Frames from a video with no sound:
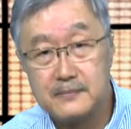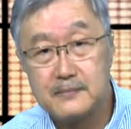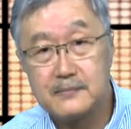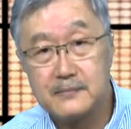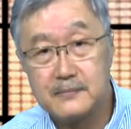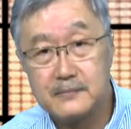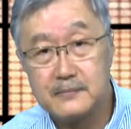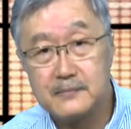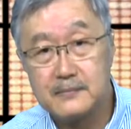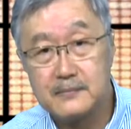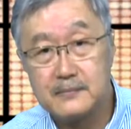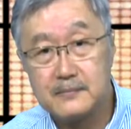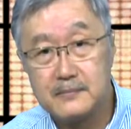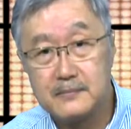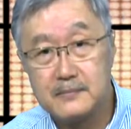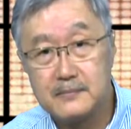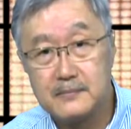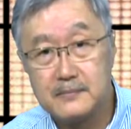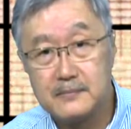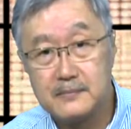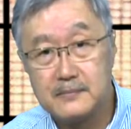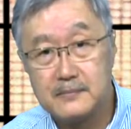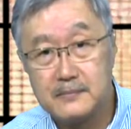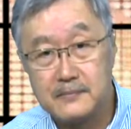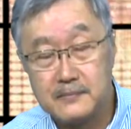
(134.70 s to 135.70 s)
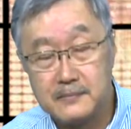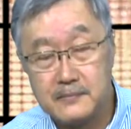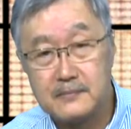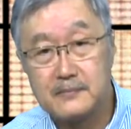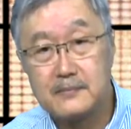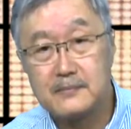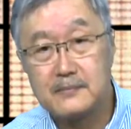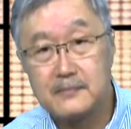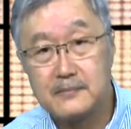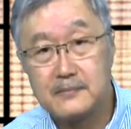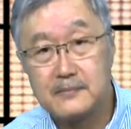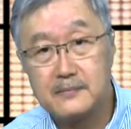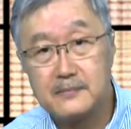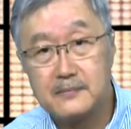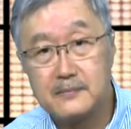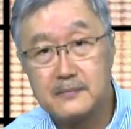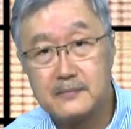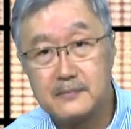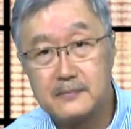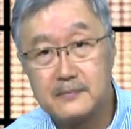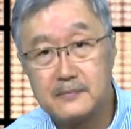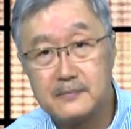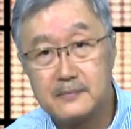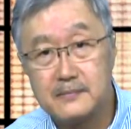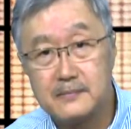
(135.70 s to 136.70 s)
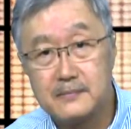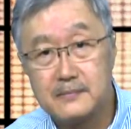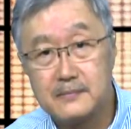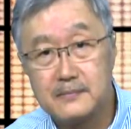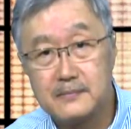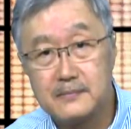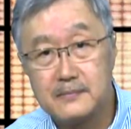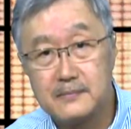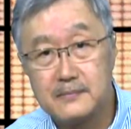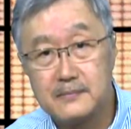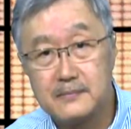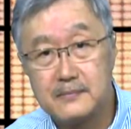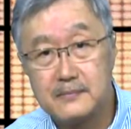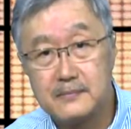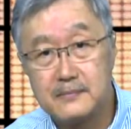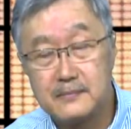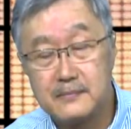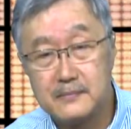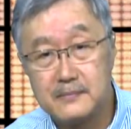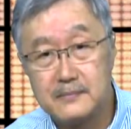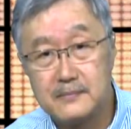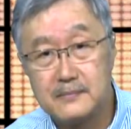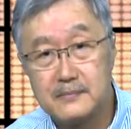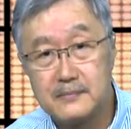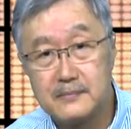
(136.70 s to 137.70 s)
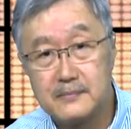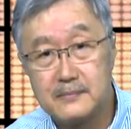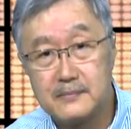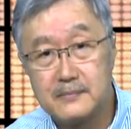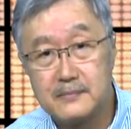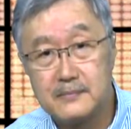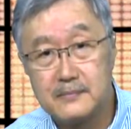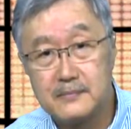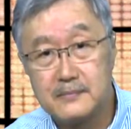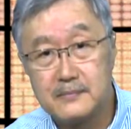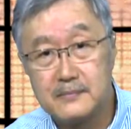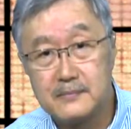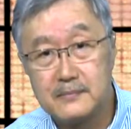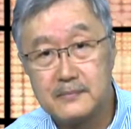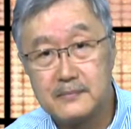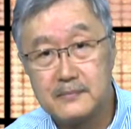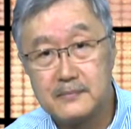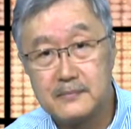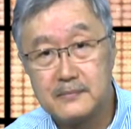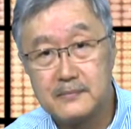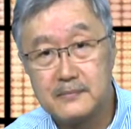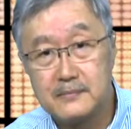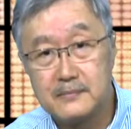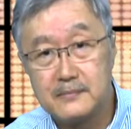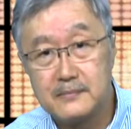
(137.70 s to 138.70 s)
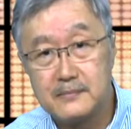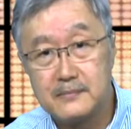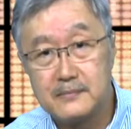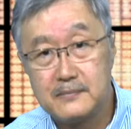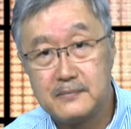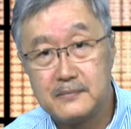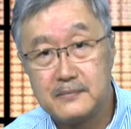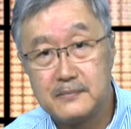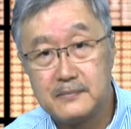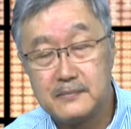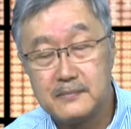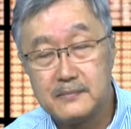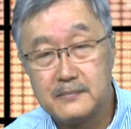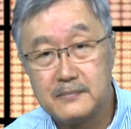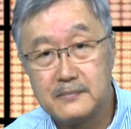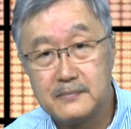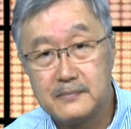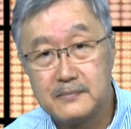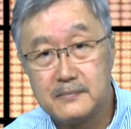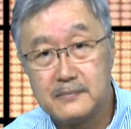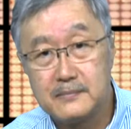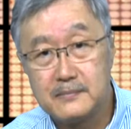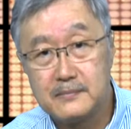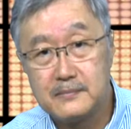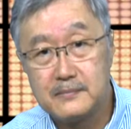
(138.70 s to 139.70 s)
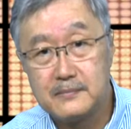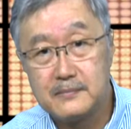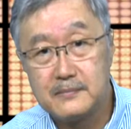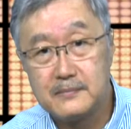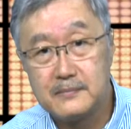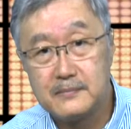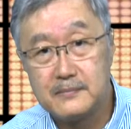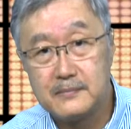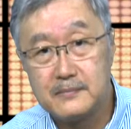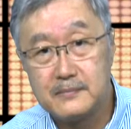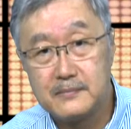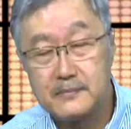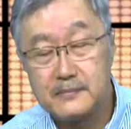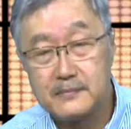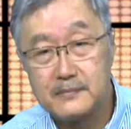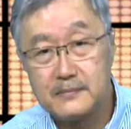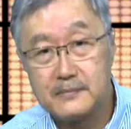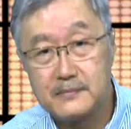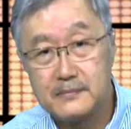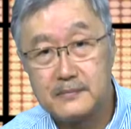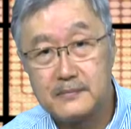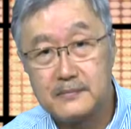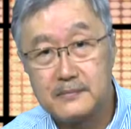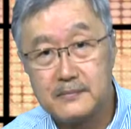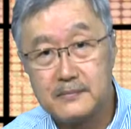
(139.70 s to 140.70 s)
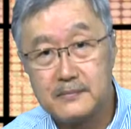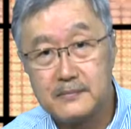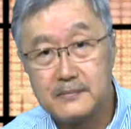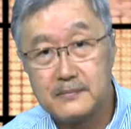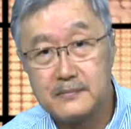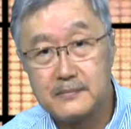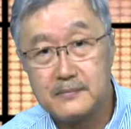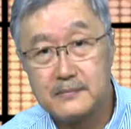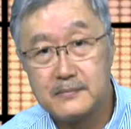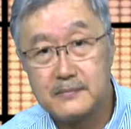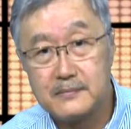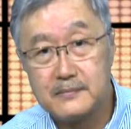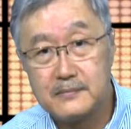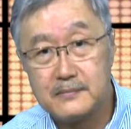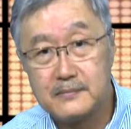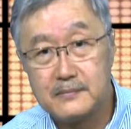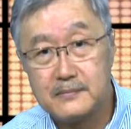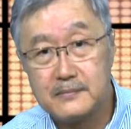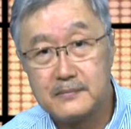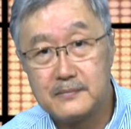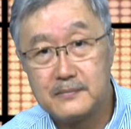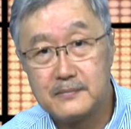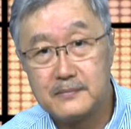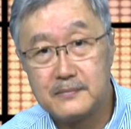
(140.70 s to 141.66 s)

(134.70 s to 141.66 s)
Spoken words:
No words are spoken by the person on screen.